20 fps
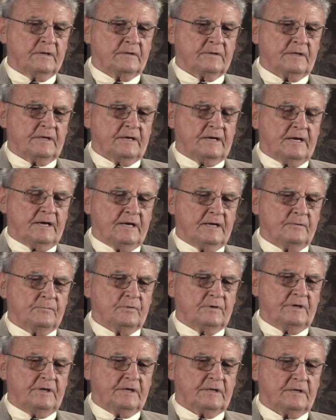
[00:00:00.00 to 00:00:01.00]
the eye
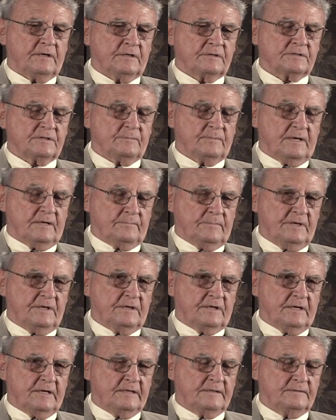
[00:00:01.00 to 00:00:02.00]
will hit us about
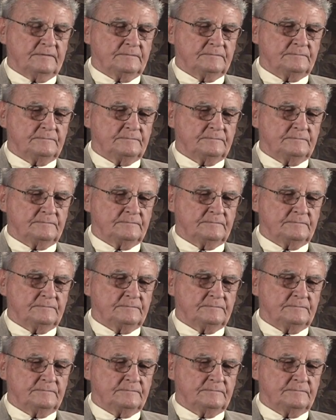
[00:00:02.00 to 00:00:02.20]
midnight.